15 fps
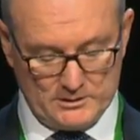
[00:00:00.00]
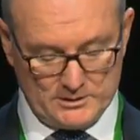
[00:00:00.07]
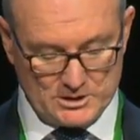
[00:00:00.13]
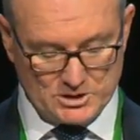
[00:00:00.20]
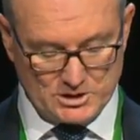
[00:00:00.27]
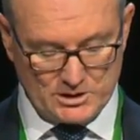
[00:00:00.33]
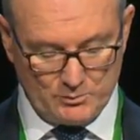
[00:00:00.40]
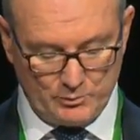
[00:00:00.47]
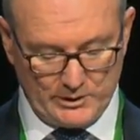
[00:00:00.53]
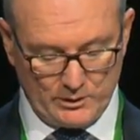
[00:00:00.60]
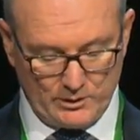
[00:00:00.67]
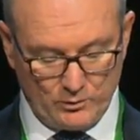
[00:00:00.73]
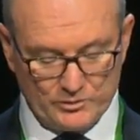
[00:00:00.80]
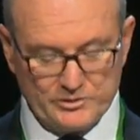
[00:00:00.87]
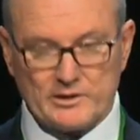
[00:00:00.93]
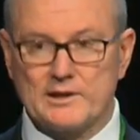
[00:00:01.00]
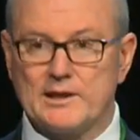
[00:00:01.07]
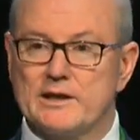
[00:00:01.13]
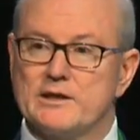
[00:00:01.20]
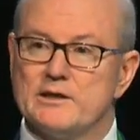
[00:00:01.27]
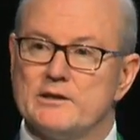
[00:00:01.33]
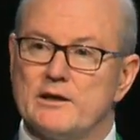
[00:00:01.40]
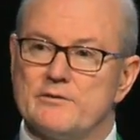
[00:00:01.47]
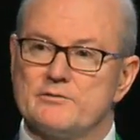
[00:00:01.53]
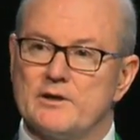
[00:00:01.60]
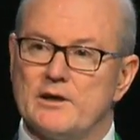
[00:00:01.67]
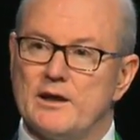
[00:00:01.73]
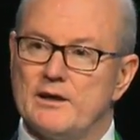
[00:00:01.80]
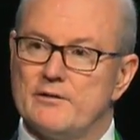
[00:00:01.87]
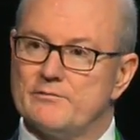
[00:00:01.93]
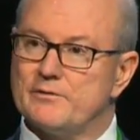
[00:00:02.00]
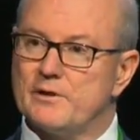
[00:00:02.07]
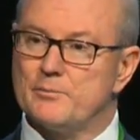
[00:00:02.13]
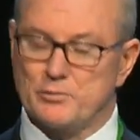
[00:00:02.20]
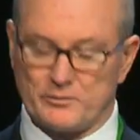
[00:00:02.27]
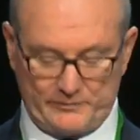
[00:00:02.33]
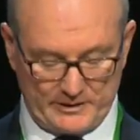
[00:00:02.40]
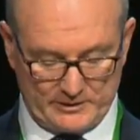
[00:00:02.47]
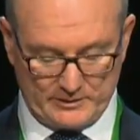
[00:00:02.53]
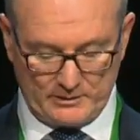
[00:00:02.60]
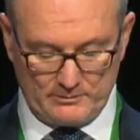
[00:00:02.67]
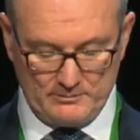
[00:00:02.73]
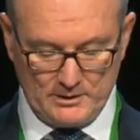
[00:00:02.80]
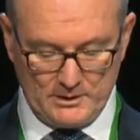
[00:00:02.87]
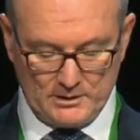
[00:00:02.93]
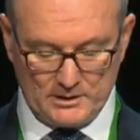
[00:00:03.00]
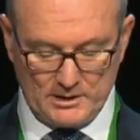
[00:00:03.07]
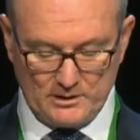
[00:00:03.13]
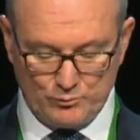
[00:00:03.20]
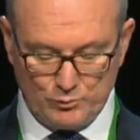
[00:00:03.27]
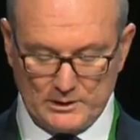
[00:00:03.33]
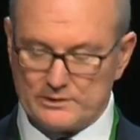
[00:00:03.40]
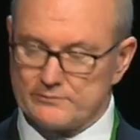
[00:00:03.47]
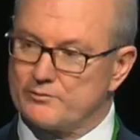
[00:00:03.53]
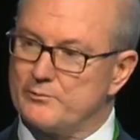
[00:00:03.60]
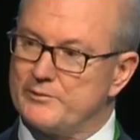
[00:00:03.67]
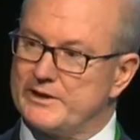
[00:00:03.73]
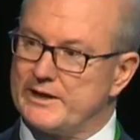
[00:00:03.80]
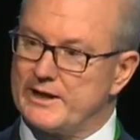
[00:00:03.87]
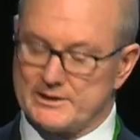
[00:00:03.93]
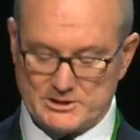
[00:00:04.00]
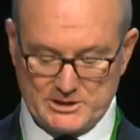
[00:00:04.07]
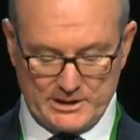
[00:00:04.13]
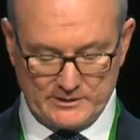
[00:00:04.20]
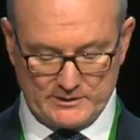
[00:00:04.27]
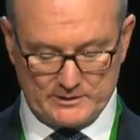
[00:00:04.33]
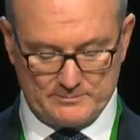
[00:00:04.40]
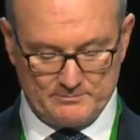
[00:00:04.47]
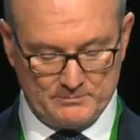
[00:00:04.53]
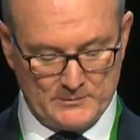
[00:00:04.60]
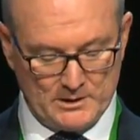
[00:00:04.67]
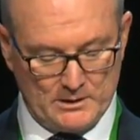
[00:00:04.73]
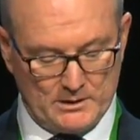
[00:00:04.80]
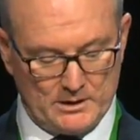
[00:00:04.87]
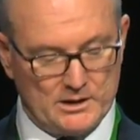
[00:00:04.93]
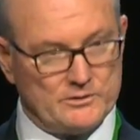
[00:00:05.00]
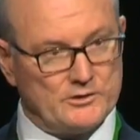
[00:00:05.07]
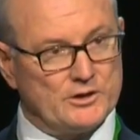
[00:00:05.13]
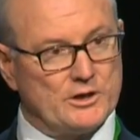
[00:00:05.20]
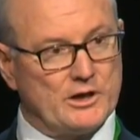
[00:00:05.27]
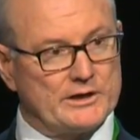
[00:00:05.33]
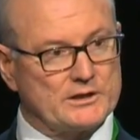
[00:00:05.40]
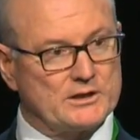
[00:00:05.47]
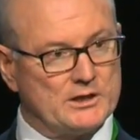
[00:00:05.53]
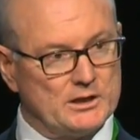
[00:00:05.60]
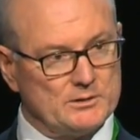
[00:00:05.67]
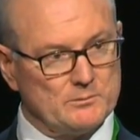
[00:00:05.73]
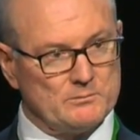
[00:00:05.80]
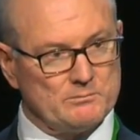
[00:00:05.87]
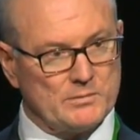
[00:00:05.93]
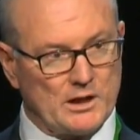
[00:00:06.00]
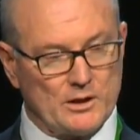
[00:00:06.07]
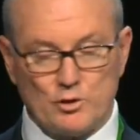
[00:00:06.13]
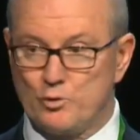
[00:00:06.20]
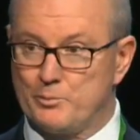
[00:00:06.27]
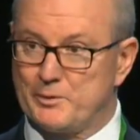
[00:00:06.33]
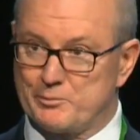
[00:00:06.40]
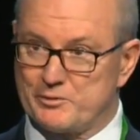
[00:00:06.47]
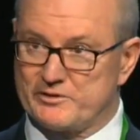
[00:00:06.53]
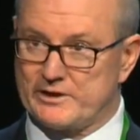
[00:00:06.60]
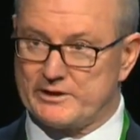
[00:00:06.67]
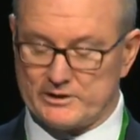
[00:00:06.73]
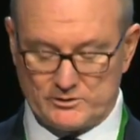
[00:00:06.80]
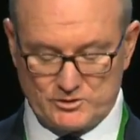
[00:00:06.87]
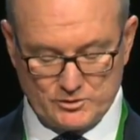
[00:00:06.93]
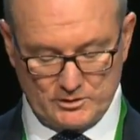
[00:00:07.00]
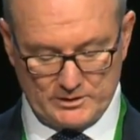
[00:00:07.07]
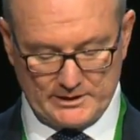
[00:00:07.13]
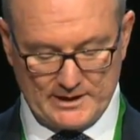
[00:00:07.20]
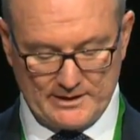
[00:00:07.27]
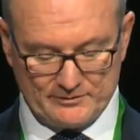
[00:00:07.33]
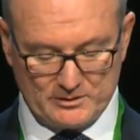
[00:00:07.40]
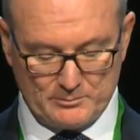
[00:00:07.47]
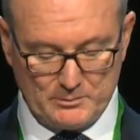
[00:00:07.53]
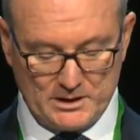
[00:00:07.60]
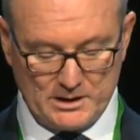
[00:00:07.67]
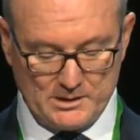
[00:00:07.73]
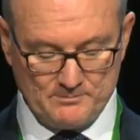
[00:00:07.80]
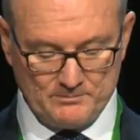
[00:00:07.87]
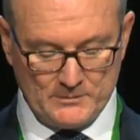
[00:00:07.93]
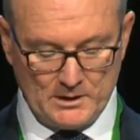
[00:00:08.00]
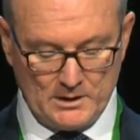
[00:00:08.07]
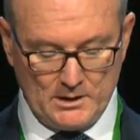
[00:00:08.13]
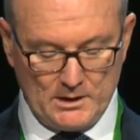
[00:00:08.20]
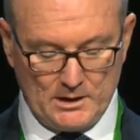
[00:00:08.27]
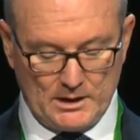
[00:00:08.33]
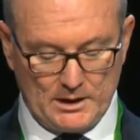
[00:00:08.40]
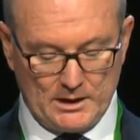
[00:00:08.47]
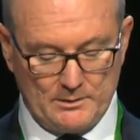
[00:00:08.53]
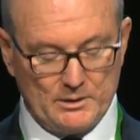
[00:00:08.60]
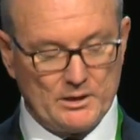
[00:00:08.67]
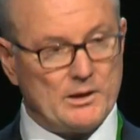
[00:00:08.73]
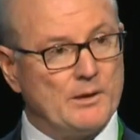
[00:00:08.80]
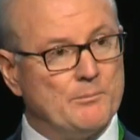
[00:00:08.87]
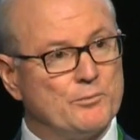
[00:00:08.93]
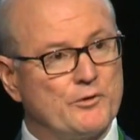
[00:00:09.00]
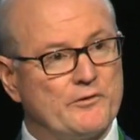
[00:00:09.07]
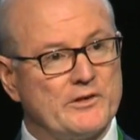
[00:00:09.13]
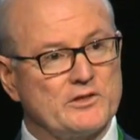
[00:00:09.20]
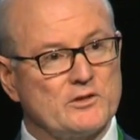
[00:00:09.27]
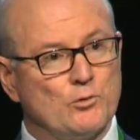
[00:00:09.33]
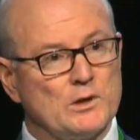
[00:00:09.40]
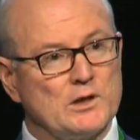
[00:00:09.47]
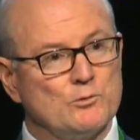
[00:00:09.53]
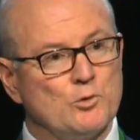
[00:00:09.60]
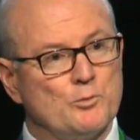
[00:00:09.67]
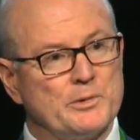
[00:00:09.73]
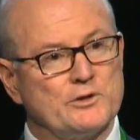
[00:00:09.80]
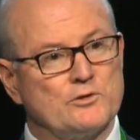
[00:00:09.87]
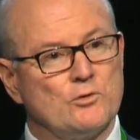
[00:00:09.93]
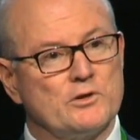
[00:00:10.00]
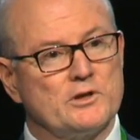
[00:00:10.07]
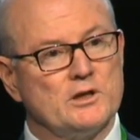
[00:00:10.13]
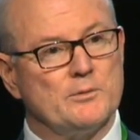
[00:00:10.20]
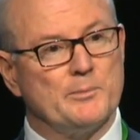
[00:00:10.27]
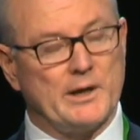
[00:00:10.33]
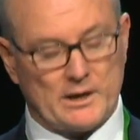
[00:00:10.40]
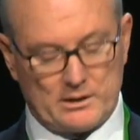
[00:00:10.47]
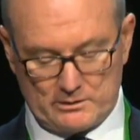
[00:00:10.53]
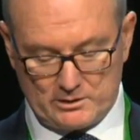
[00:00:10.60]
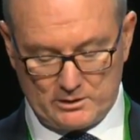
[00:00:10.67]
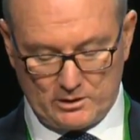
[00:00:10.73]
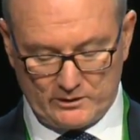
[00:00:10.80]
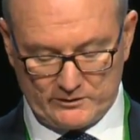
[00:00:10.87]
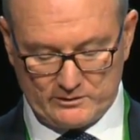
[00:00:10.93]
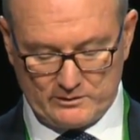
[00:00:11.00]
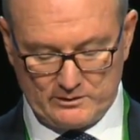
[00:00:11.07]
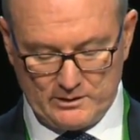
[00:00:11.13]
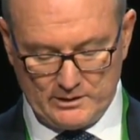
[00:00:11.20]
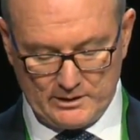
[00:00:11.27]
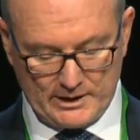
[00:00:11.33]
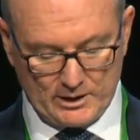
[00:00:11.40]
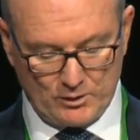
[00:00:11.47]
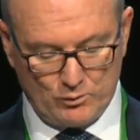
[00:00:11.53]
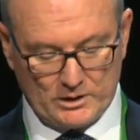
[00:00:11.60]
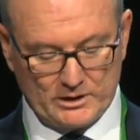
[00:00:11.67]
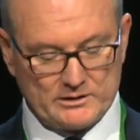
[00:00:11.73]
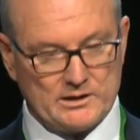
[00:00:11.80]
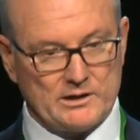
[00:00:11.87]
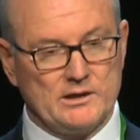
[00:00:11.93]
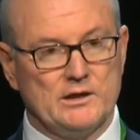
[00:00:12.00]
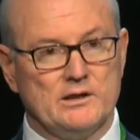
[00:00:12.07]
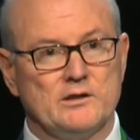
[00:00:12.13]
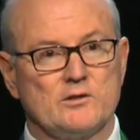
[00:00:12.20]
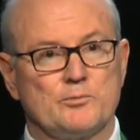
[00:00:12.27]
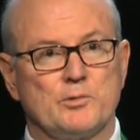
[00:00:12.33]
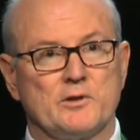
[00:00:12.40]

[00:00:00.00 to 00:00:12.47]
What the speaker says: This year, we are also lucky enough to have Professor Keith Willett from the NHS in the United Kingdom, who'll be presenting shortly after me. And Professor Willett will be talking about cost and quality in his